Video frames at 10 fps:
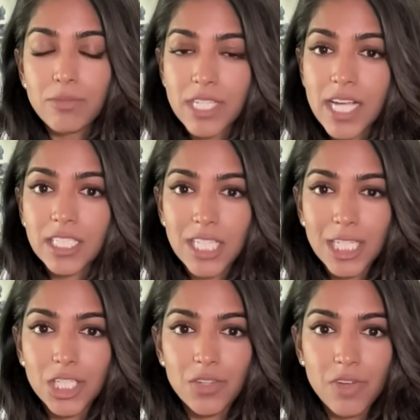duck
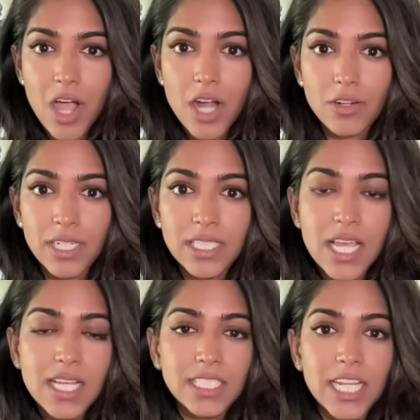session of Congress,
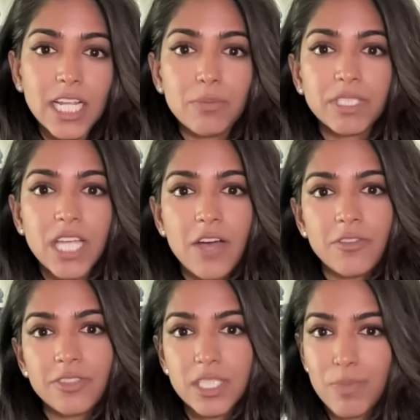setting up a
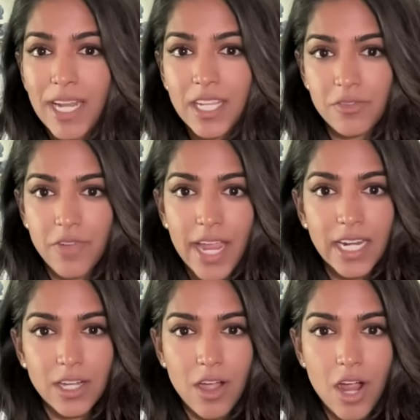tough spending fight
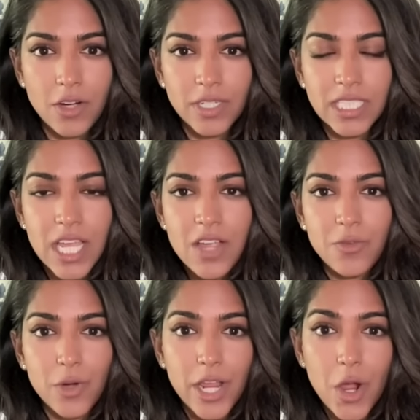in Congress
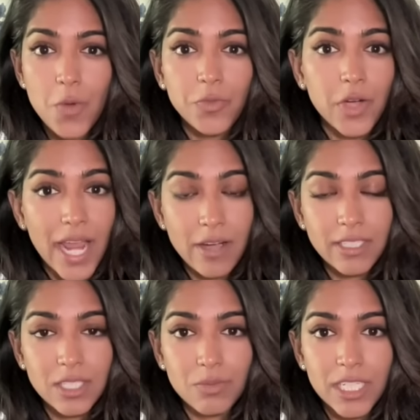for a hopeful
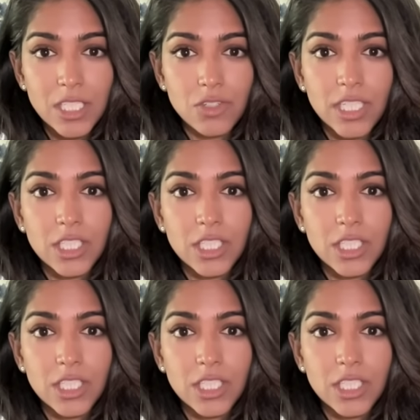Harris administration